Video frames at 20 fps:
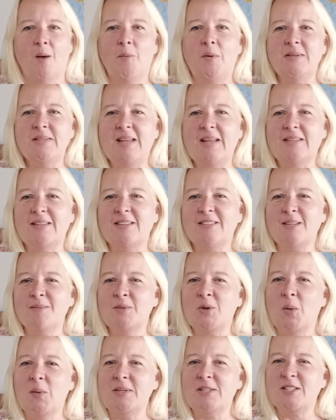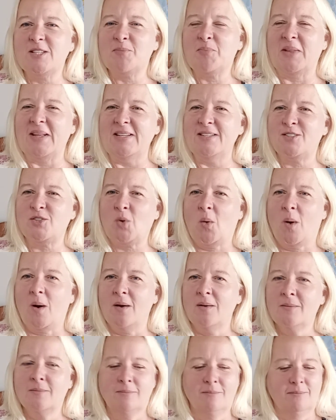One day, unless I'm going to the plant store,
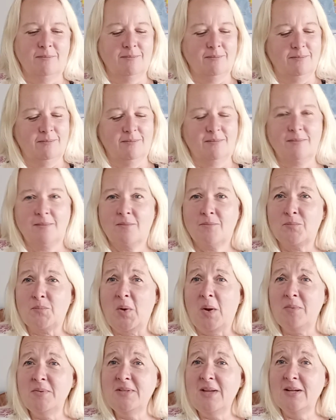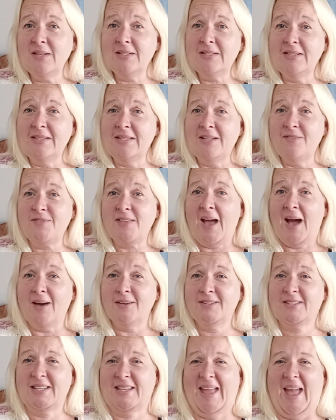I'm probably not going to leave the
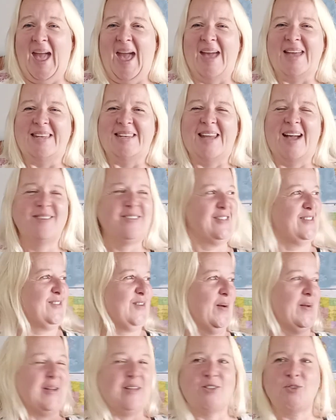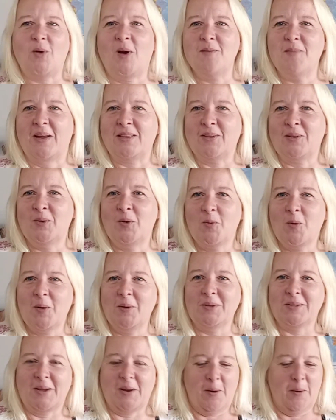house again. I'm just going to enjoy my little
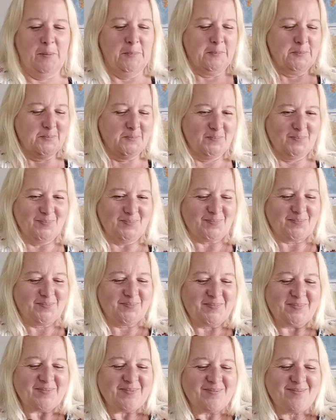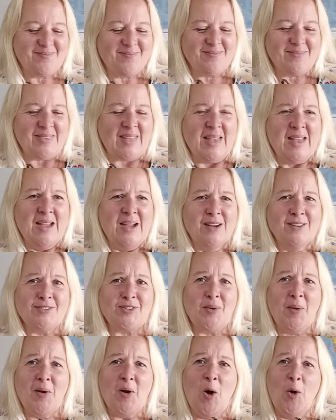world here.
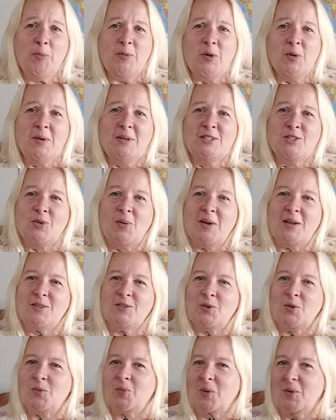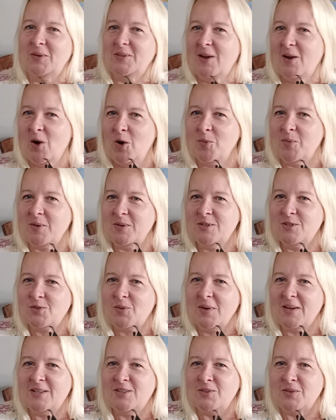So I hope you're enjoying your world. I hope you're
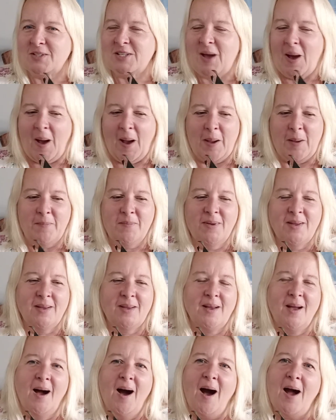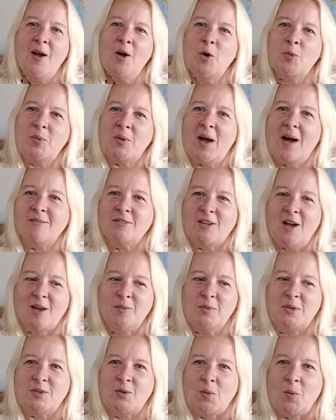enjoying your time. I hope you have
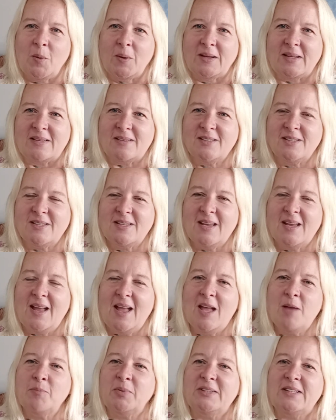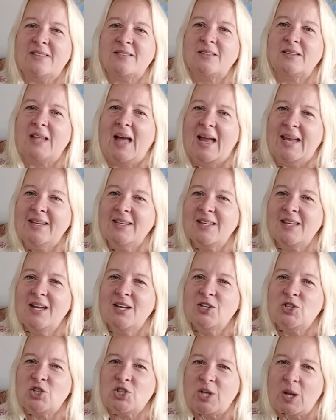time with your orchids. And please like,
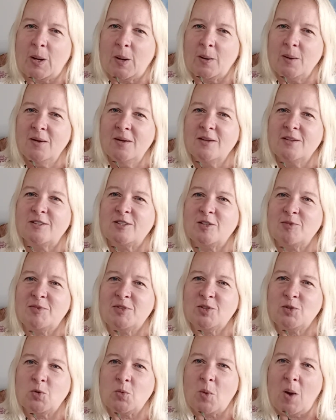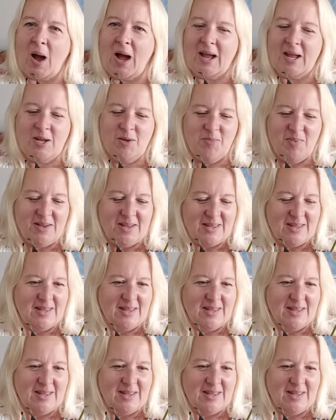share, subscribe.